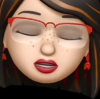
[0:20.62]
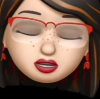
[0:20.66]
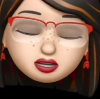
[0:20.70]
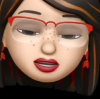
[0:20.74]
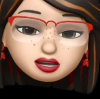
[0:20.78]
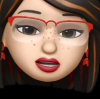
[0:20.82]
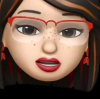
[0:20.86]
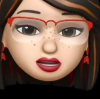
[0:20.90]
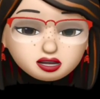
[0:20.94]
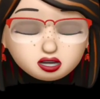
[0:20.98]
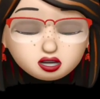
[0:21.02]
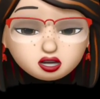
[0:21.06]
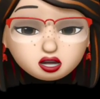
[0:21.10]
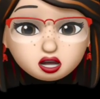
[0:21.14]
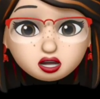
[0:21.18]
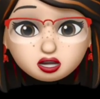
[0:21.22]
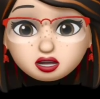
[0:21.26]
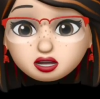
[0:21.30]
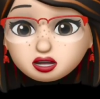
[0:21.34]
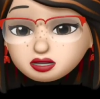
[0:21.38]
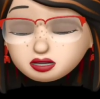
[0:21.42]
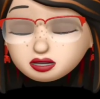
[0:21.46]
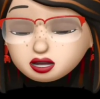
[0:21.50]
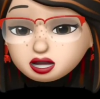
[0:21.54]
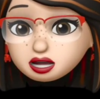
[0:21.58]
Let's start
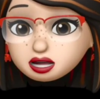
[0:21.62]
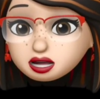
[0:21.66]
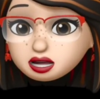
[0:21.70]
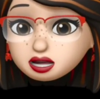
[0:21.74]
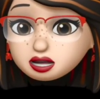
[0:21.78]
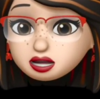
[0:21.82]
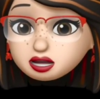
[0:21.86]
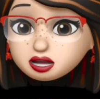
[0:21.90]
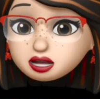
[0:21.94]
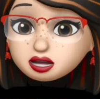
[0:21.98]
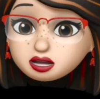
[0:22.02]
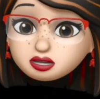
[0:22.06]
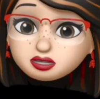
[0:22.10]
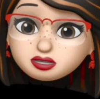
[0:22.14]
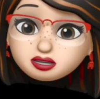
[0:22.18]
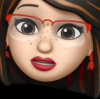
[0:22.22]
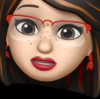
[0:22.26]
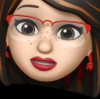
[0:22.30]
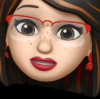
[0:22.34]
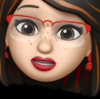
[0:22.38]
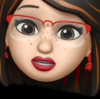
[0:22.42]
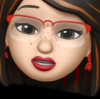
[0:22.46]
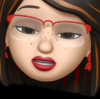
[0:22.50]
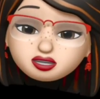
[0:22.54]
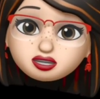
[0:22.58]
at the beginning. The
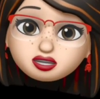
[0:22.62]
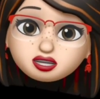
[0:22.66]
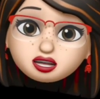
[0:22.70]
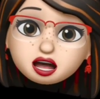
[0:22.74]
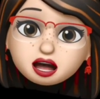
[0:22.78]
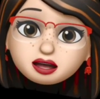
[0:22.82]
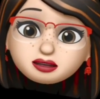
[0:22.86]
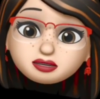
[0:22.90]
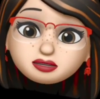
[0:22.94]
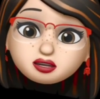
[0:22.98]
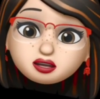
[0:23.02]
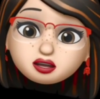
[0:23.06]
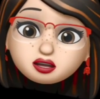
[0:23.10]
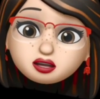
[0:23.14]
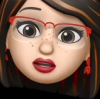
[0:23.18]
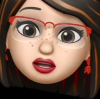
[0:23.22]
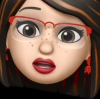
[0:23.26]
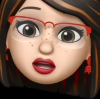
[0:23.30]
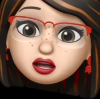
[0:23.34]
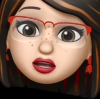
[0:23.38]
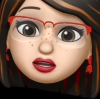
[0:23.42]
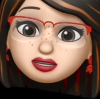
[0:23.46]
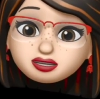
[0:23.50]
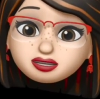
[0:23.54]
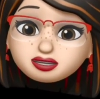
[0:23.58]
first chapter,
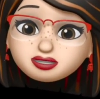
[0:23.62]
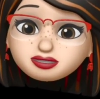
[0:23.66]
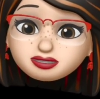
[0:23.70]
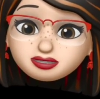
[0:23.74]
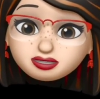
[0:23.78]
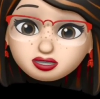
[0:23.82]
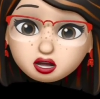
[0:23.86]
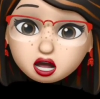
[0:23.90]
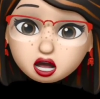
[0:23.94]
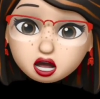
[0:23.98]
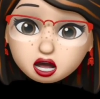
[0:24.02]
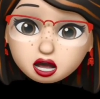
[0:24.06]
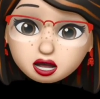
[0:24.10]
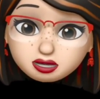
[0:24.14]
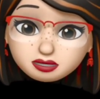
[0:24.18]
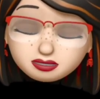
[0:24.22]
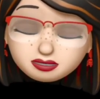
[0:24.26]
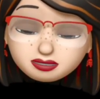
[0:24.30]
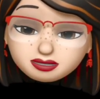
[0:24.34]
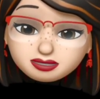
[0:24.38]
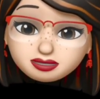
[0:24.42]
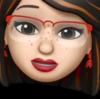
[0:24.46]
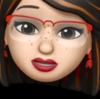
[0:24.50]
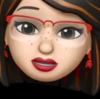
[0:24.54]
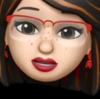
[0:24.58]
called The Farm,
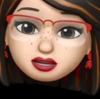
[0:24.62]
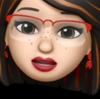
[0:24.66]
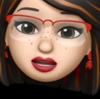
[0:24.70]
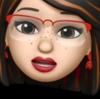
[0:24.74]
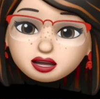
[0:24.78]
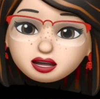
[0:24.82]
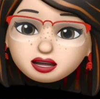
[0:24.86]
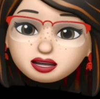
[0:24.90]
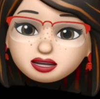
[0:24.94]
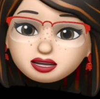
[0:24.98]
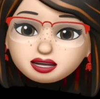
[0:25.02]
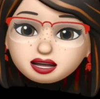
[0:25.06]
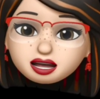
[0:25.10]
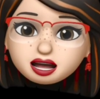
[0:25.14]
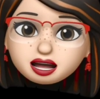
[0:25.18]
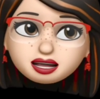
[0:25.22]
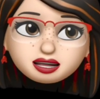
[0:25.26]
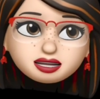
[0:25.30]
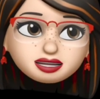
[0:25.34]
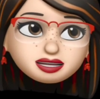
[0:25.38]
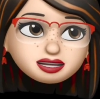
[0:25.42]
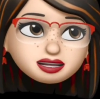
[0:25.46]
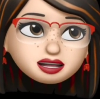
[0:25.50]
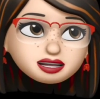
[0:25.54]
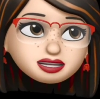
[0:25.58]
kind
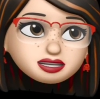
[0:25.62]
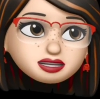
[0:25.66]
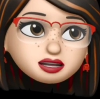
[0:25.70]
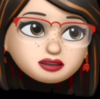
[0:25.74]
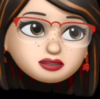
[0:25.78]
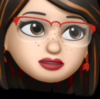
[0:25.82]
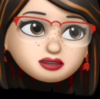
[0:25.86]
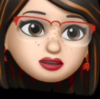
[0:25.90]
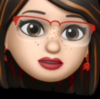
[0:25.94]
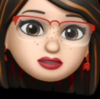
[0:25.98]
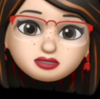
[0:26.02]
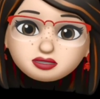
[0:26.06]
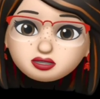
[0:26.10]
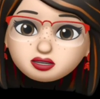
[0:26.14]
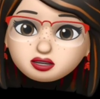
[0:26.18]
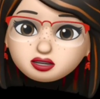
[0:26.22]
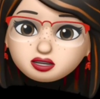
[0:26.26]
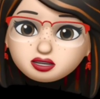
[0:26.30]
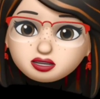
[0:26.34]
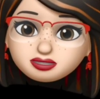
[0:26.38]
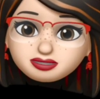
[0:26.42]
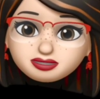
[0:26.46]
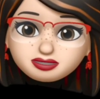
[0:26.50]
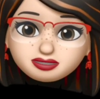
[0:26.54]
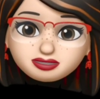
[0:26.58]
of sets up the
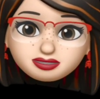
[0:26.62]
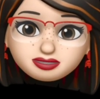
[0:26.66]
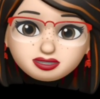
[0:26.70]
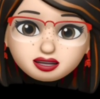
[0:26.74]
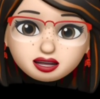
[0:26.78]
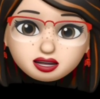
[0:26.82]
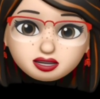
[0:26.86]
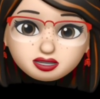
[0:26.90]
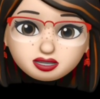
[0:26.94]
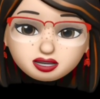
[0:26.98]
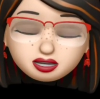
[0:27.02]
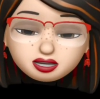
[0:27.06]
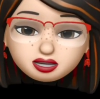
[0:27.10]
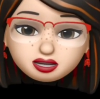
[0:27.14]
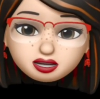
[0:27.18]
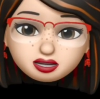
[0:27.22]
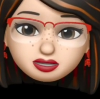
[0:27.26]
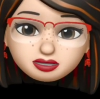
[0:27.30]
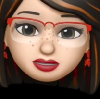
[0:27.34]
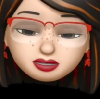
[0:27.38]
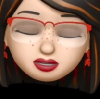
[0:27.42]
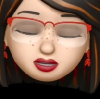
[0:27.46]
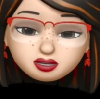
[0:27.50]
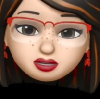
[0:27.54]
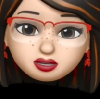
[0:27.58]
book of a very
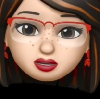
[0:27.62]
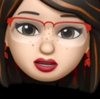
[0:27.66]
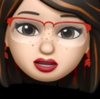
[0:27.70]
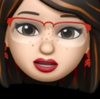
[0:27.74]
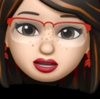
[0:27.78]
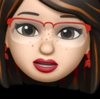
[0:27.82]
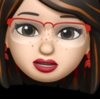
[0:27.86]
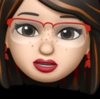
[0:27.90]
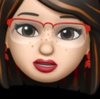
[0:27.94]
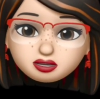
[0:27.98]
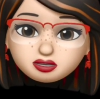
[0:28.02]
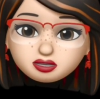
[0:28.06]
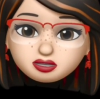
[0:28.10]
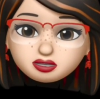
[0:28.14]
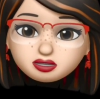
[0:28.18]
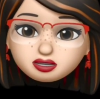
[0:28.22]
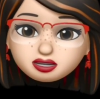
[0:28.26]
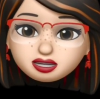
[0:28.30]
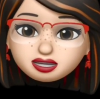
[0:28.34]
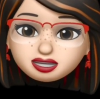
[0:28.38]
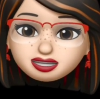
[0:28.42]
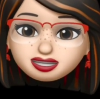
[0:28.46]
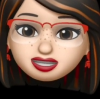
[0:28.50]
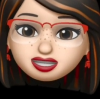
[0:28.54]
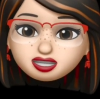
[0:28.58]
young boy who
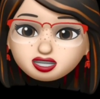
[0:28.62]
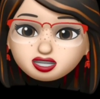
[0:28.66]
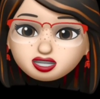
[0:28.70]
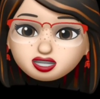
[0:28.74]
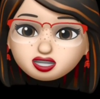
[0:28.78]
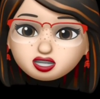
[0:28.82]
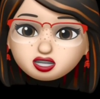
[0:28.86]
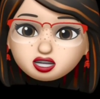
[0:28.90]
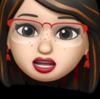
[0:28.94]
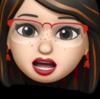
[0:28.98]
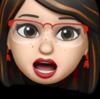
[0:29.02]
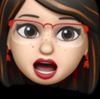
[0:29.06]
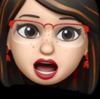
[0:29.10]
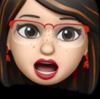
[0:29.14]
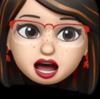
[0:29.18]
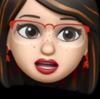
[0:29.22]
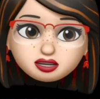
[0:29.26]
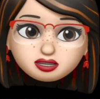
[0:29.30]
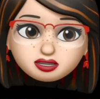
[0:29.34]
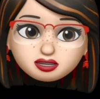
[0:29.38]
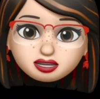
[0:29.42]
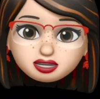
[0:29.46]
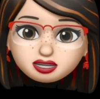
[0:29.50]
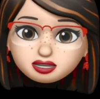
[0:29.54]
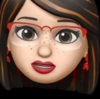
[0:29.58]
is in Chicago
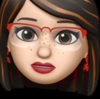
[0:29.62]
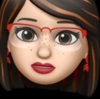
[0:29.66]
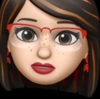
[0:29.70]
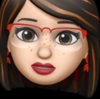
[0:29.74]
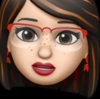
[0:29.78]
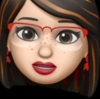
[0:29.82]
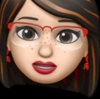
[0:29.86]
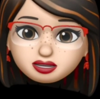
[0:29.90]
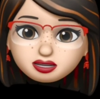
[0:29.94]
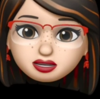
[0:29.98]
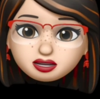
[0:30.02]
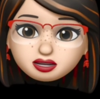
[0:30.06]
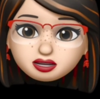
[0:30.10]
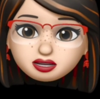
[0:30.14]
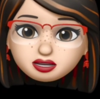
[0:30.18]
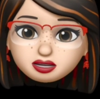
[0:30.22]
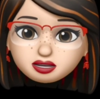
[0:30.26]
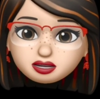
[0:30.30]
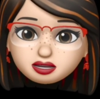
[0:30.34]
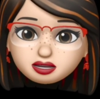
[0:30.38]
with his mother,